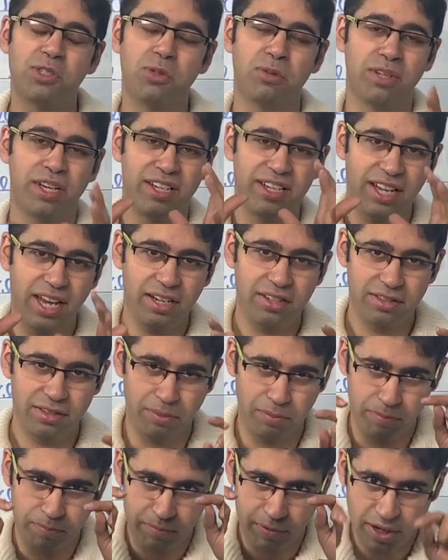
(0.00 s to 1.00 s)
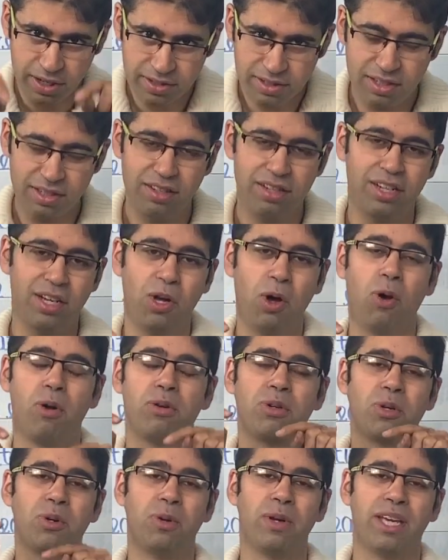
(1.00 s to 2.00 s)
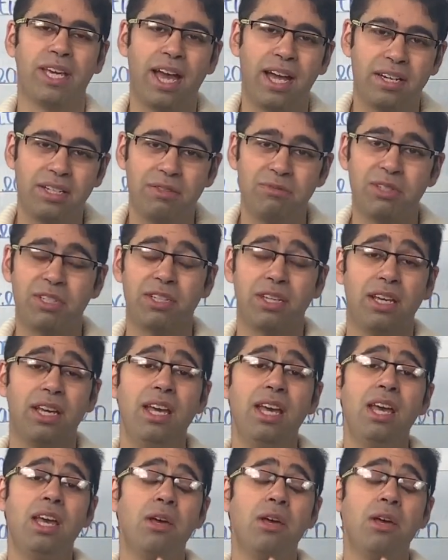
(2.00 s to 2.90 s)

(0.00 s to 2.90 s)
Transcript: to connect the presently ongoing activity